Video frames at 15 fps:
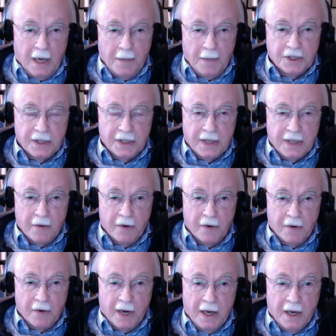Um,
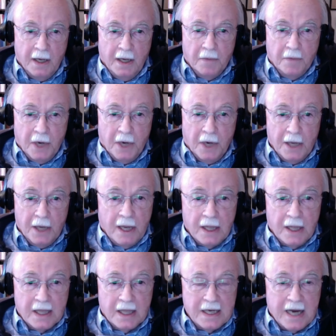he puts it
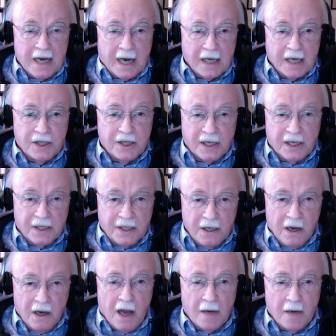that way. By the
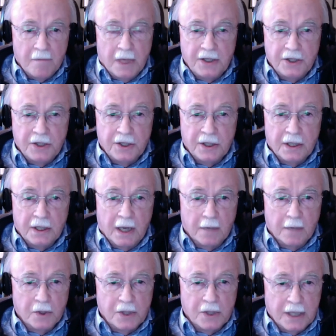way, the text does
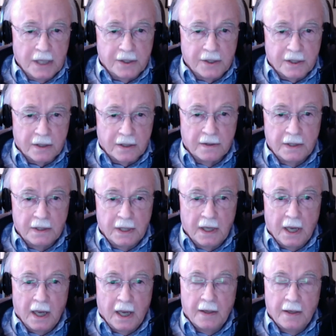not mention
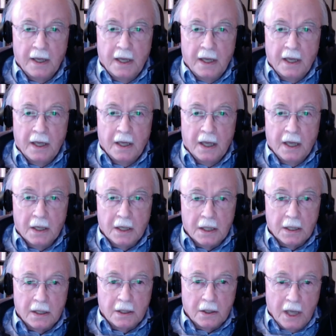al-Mustansir.
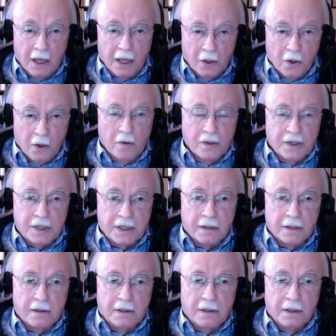
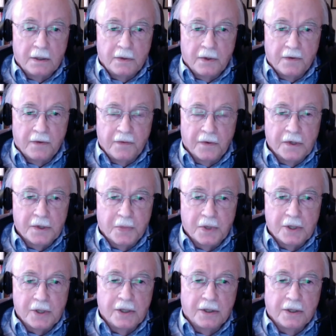Uh, uh,
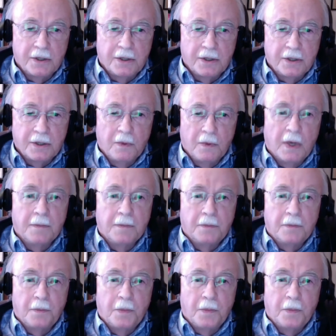Goldziher, the
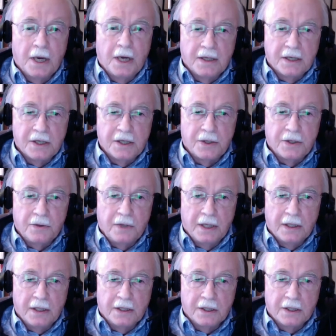first person to
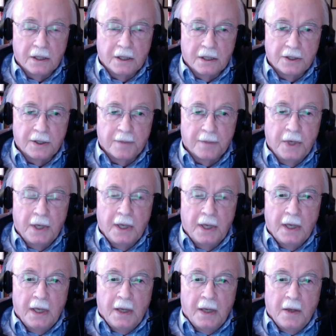uh, bring this
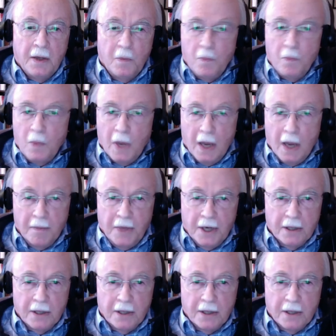to into scholarship,